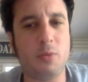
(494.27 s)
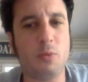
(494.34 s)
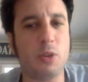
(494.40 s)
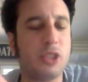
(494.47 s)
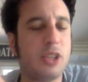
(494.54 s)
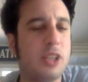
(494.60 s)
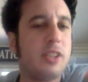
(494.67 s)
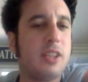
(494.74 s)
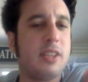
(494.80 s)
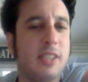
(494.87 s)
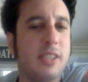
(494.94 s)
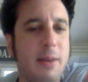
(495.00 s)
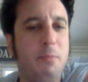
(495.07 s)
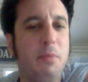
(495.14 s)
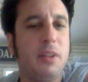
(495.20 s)
which is the
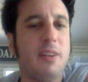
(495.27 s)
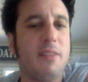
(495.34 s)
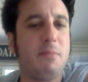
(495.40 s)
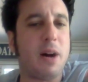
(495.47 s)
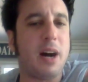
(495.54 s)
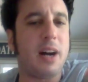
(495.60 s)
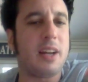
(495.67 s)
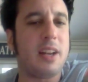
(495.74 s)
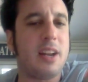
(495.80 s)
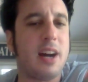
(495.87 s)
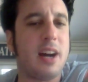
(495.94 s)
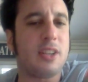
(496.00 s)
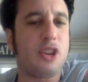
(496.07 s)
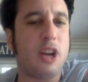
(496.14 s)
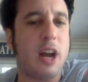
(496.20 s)
symbol of Magha
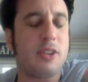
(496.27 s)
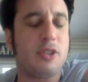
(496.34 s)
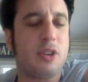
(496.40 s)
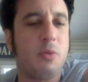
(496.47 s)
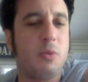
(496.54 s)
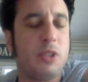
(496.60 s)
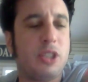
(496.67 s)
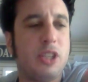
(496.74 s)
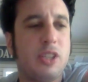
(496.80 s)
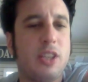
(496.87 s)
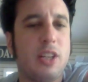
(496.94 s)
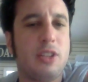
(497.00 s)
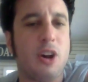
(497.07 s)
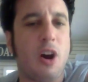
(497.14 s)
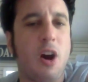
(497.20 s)
Nakshatra, which is
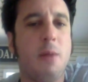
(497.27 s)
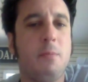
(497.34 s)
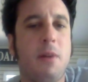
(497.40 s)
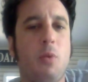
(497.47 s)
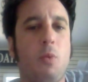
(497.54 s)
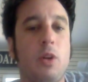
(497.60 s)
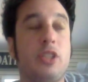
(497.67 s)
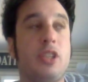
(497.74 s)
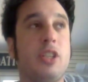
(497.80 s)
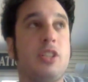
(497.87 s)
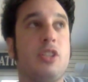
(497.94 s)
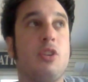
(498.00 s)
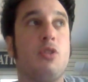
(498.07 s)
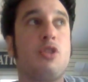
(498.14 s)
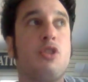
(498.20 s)
the Dharma, which is
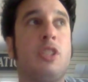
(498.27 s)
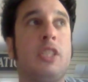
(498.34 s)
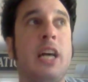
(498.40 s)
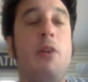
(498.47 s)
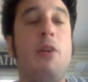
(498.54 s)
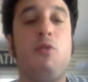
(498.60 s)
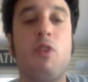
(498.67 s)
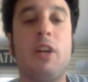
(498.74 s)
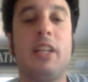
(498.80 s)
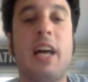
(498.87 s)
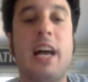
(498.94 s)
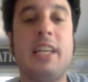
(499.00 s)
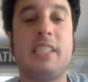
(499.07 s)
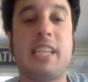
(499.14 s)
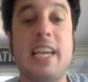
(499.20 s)
the
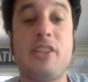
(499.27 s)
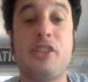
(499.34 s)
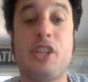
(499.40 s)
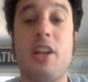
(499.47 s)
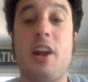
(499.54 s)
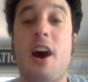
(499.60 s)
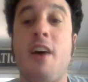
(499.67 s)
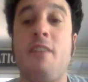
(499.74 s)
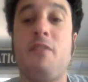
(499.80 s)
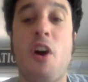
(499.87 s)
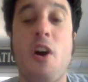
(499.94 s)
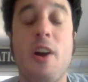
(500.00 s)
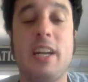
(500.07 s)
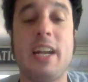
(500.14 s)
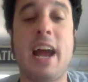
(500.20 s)
self-realization of
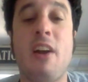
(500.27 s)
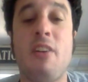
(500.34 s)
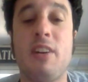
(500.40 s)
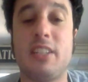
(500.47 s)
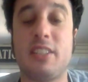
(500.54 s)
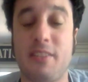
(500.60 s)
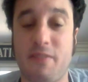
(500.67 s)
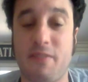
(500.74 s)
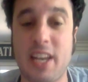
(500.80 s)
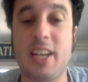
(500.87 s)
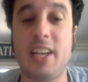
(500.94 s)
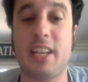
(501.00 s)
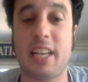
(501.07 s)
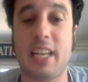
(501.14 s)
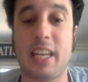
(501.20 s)
our inherent
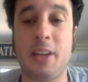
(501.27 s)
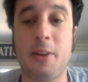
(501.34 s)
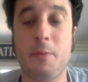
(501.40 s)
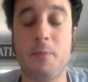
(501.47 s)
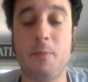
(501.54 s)
divinity,